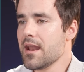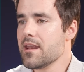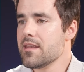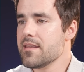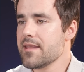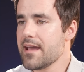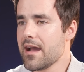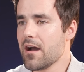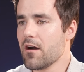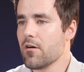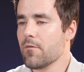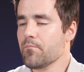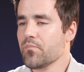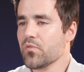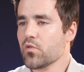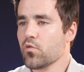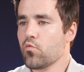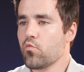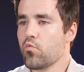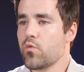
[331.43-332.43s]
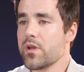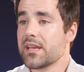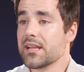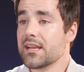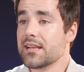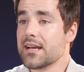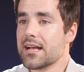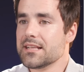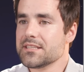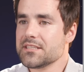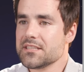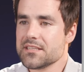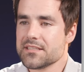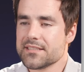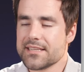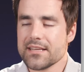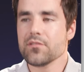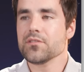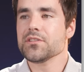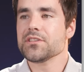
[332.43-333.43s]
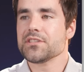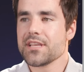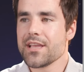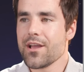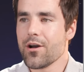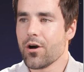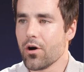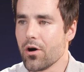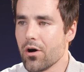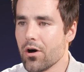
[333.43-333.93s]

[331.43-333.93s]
Now we can still see